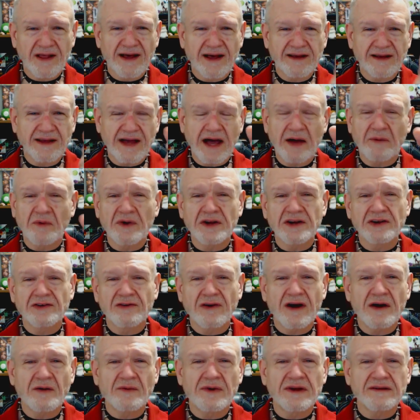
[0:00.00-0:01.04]
I, I want to
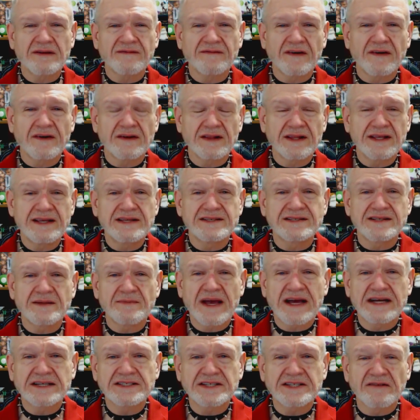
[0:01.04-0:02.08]
draw one for at least
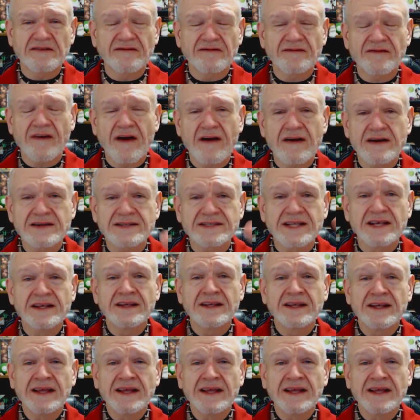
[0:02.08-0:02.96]
Sebastian Ferris,